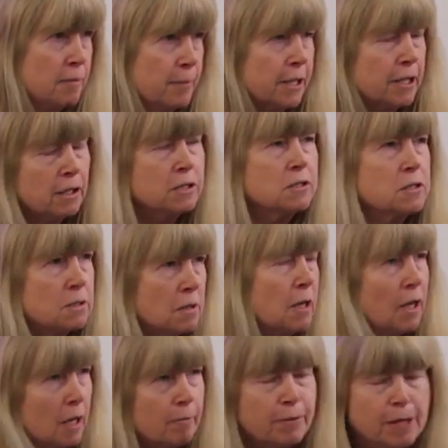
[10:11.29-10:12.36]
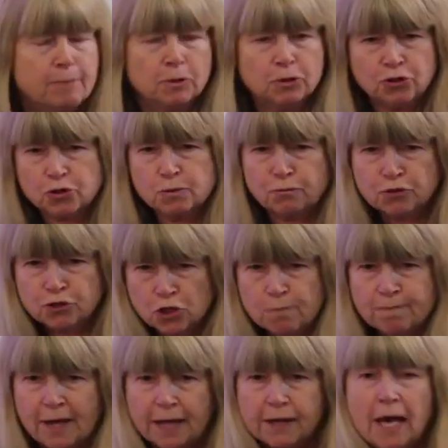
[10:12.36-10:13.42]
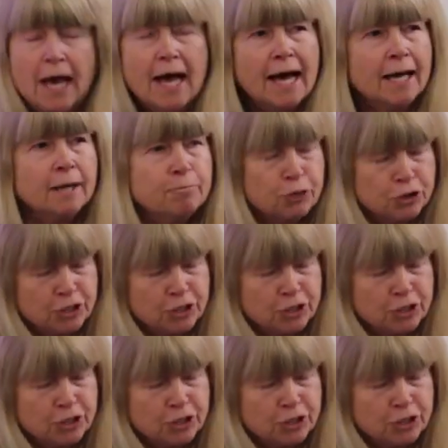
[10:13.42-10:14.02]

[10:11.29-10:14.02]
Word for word: because people just presume that. And